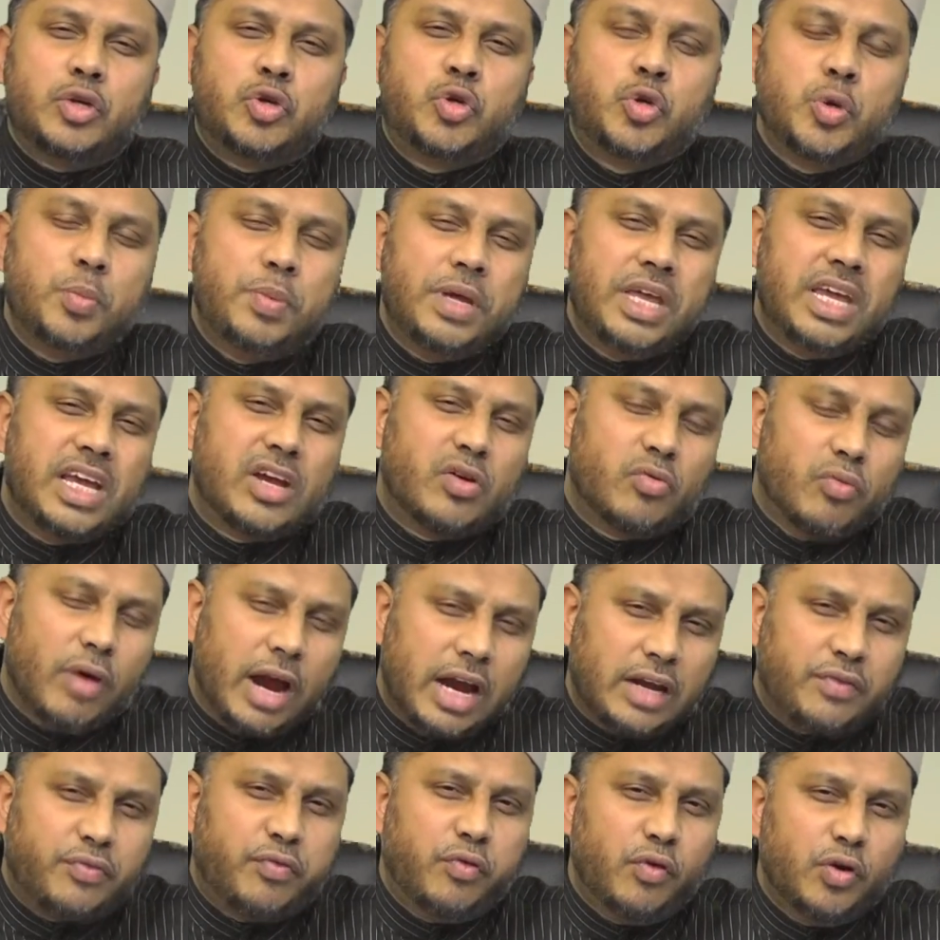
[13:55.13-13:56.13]
to be
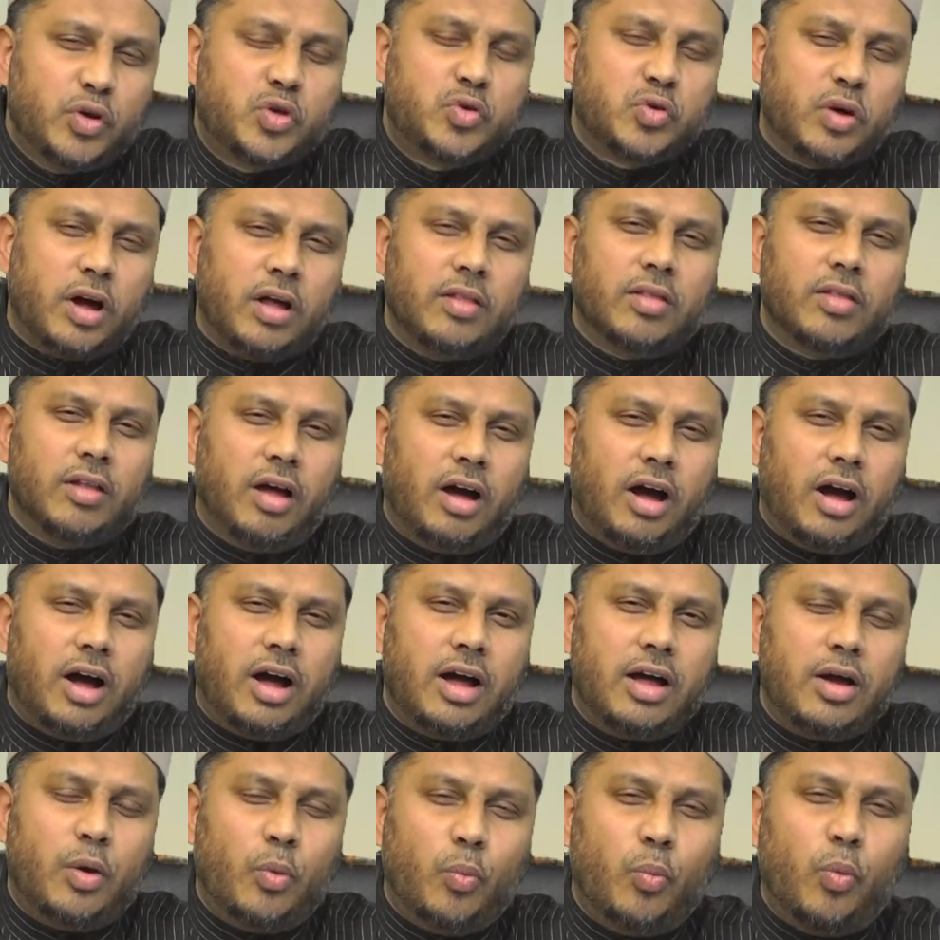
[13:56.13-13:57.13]
grateful to
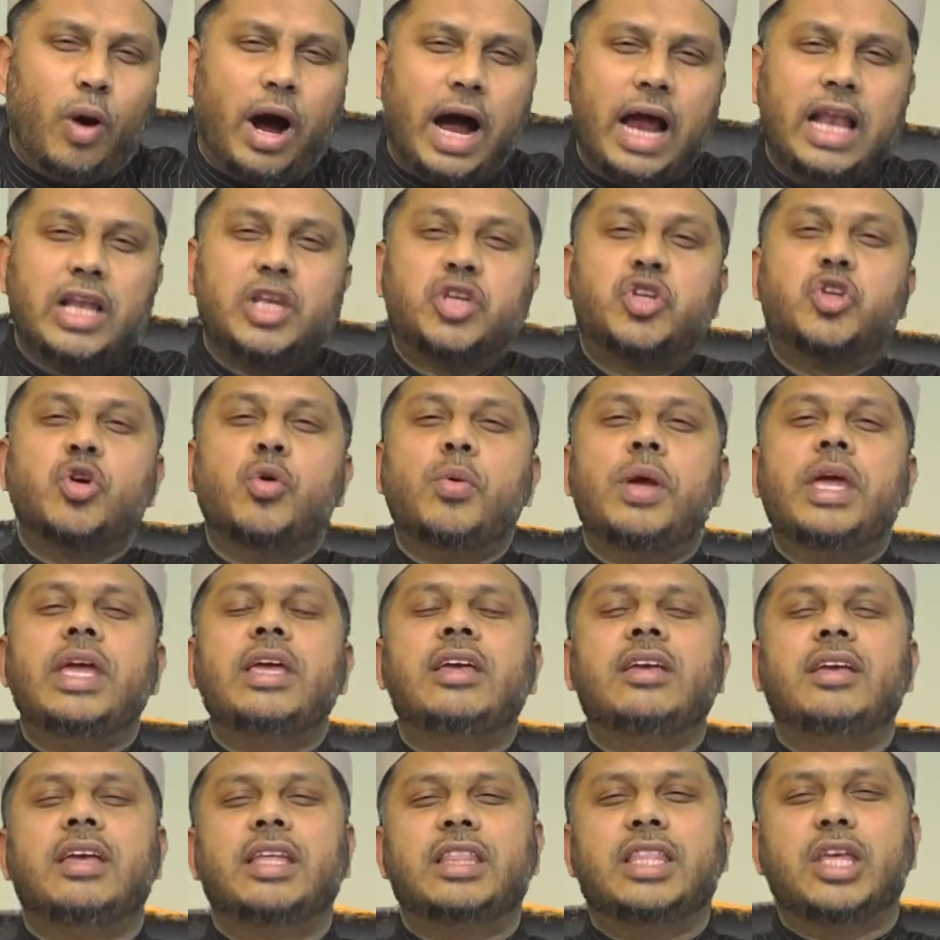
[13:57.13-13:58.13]
Allah while
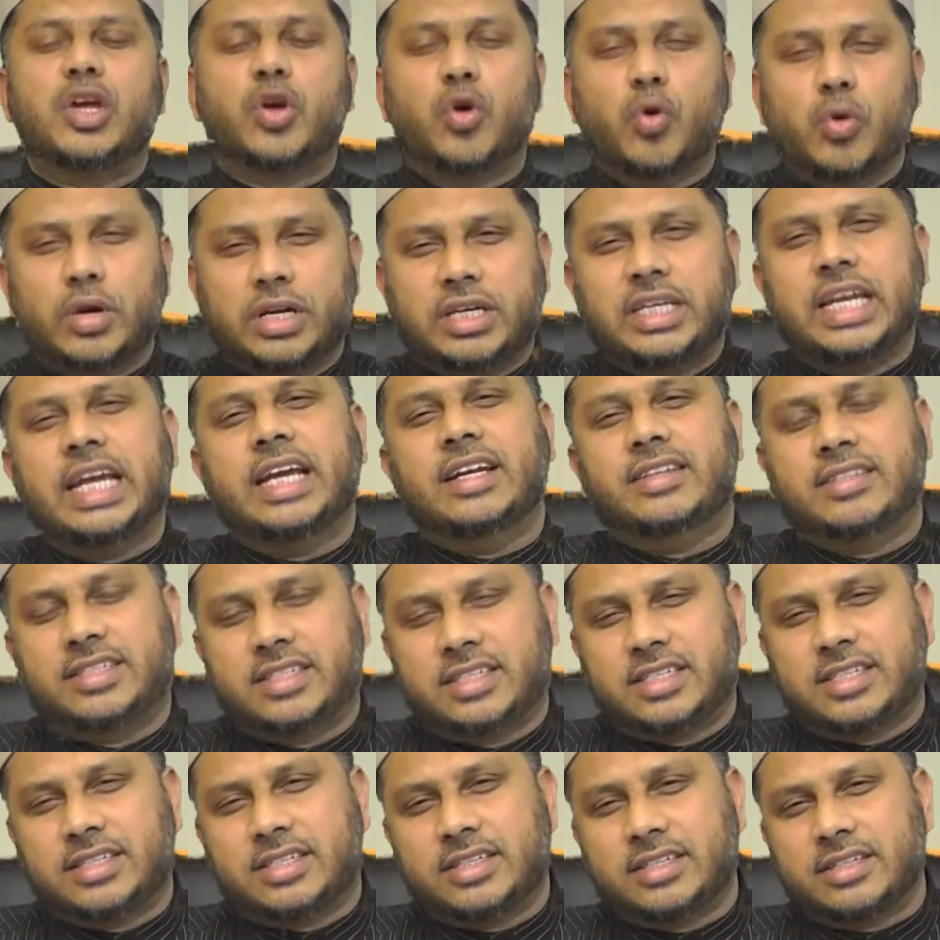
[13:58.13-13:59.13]
doing the good
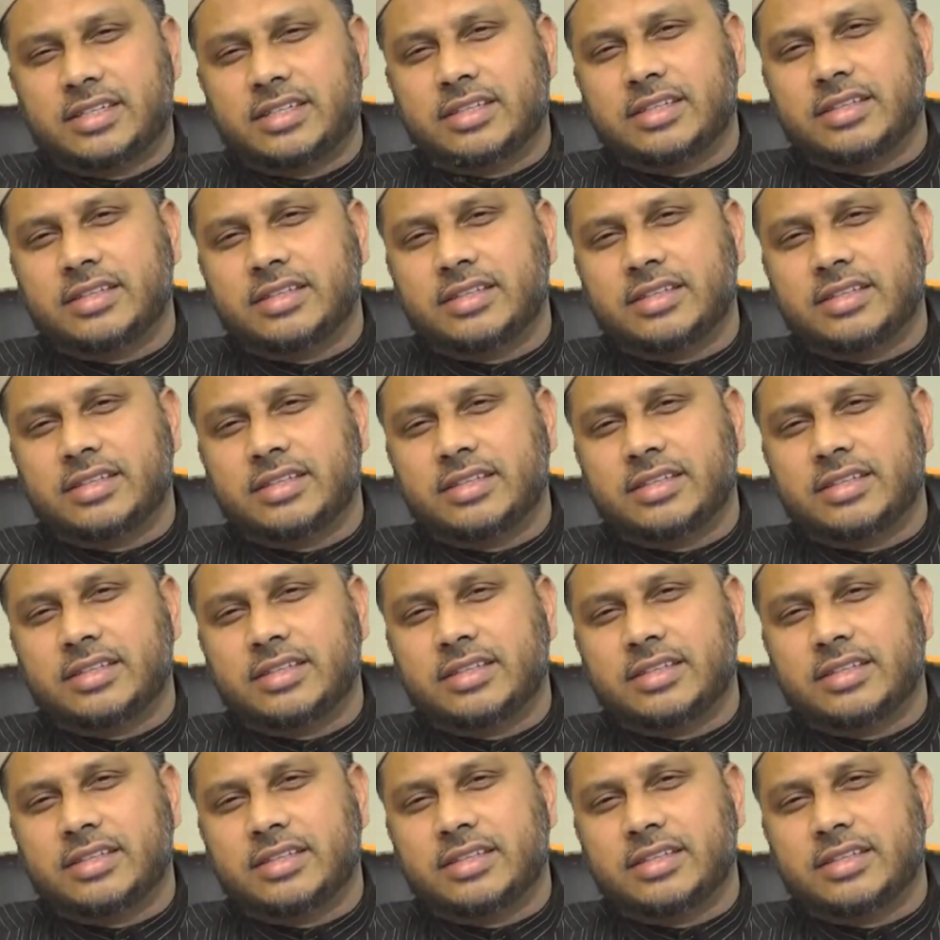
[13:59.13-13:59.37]
deeds.